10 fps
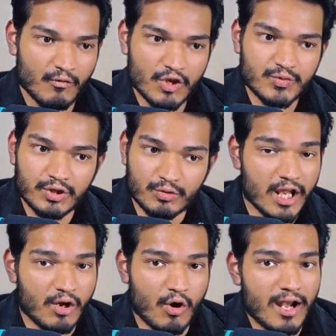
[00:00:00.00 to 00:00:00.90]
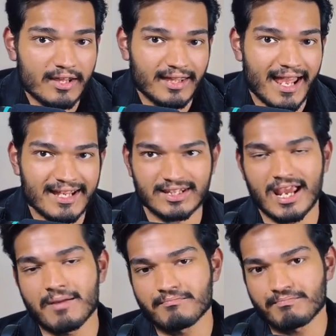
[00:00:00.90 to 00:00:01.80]
which we today call as
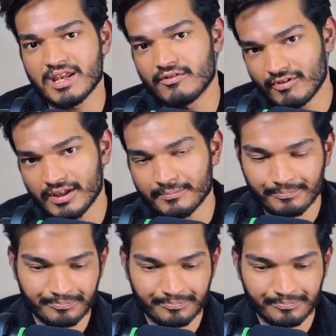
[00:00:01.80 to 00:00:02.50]
HMPV.